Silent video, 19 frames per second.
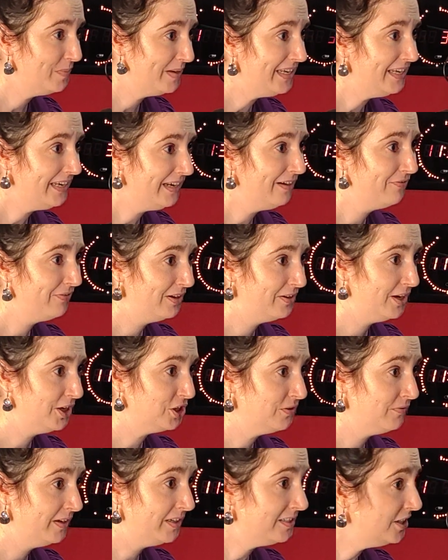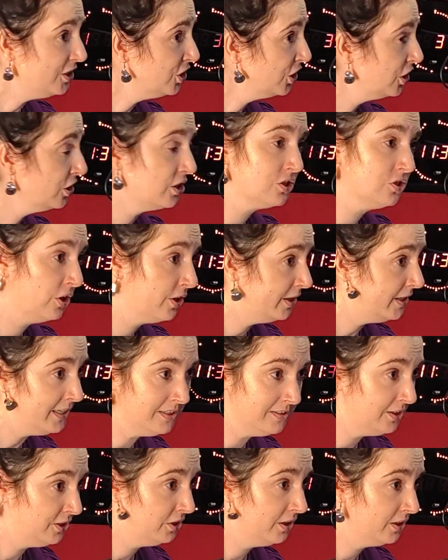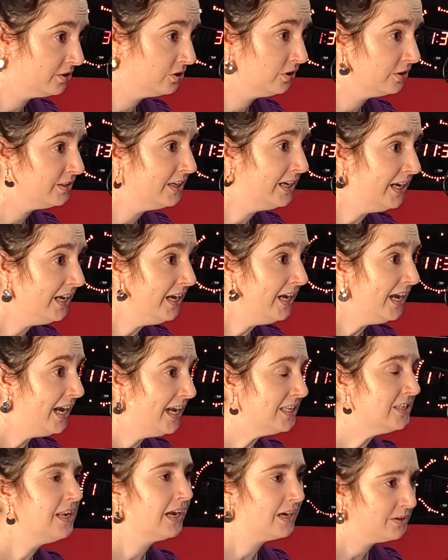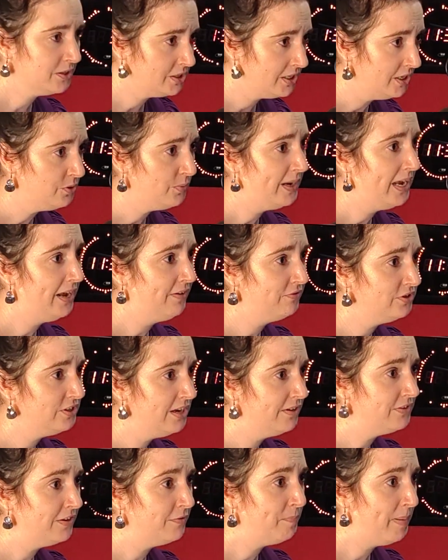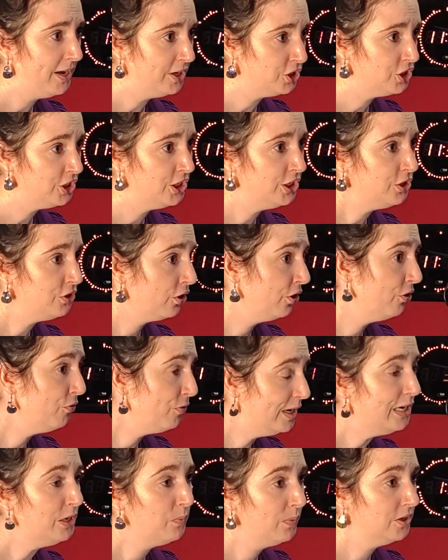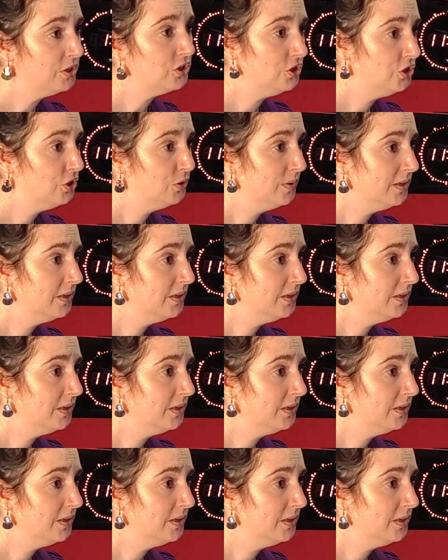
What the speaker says: be a foundation-based teacher, because it's not an easy, it's like I said, you have to have passion and you've got to really want to